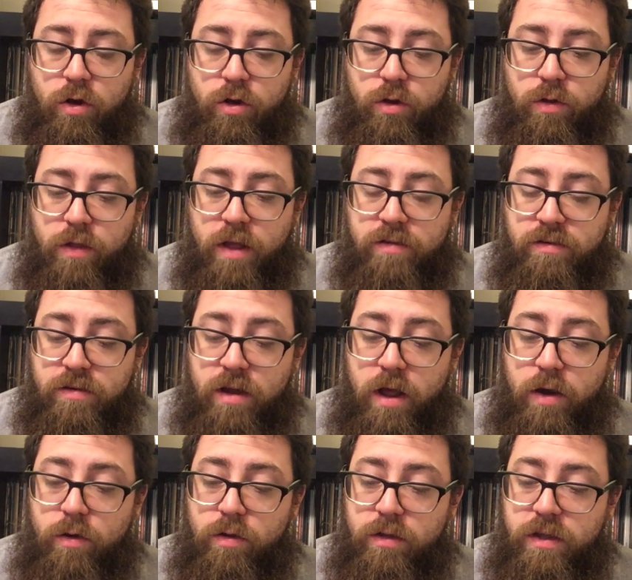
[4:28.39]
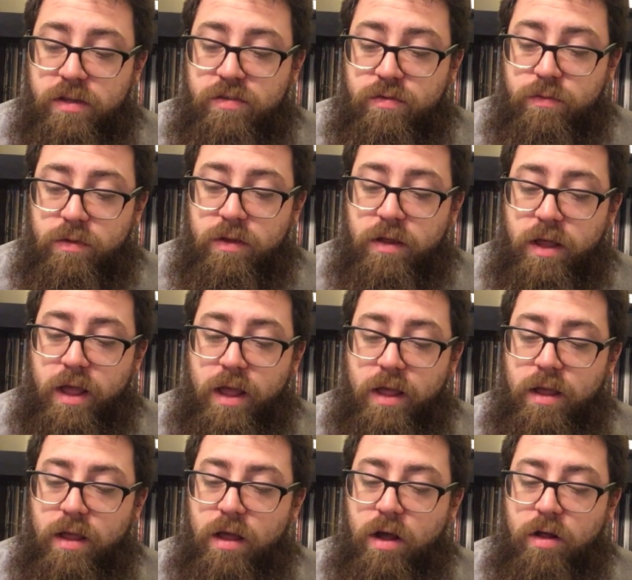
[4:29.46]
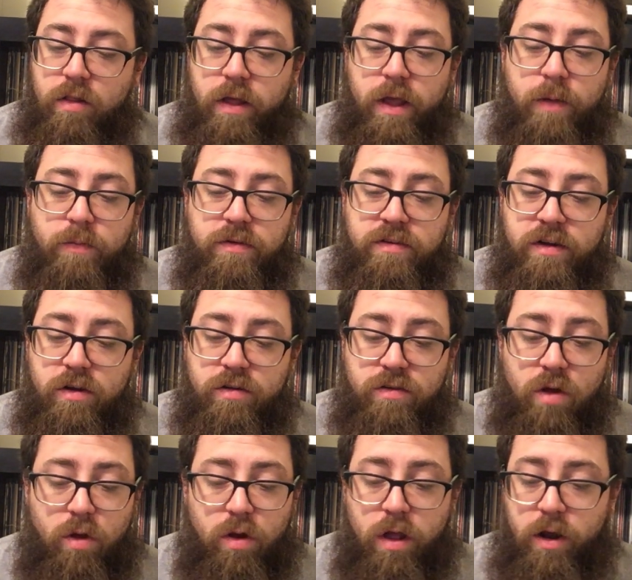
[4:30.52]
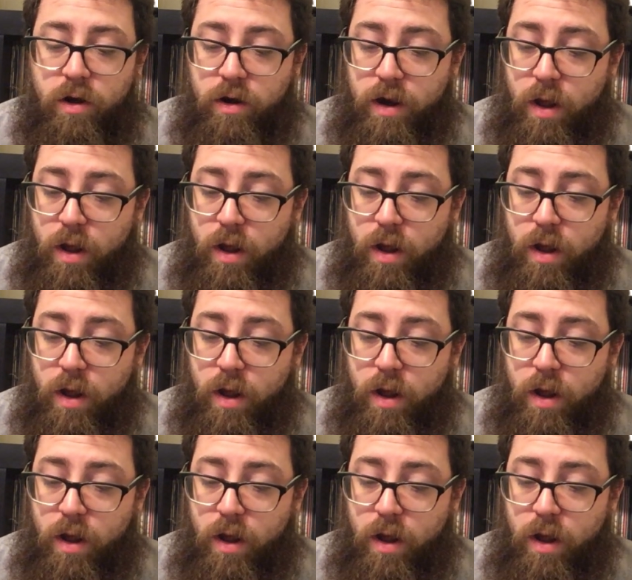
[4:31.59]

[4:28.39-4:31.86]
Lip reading: 2009 release from the acclaimed singer-songwriter.